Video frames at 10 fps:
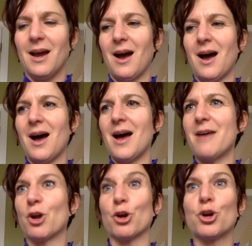Uh,
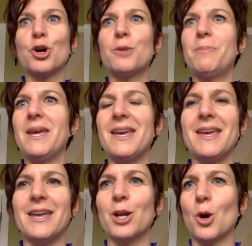there could
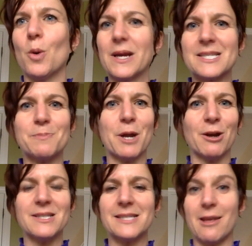be, you know,
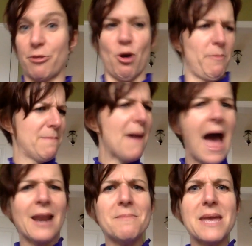experiences that they'll be
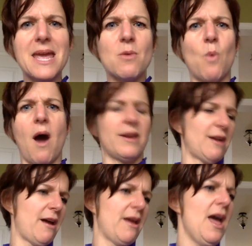mad at me. Why
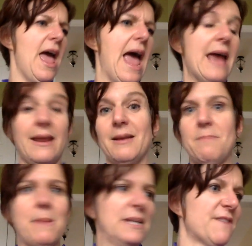didn't I? And, and
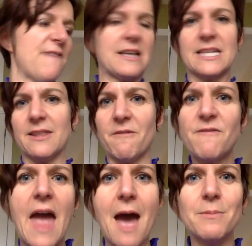maybe it's affecting the
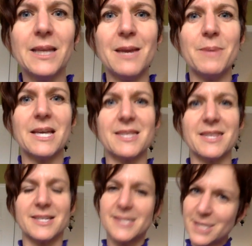family because the
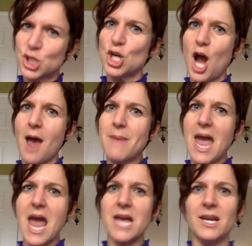decision I
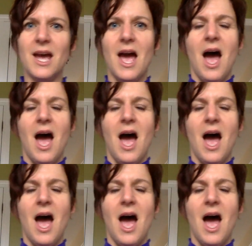made.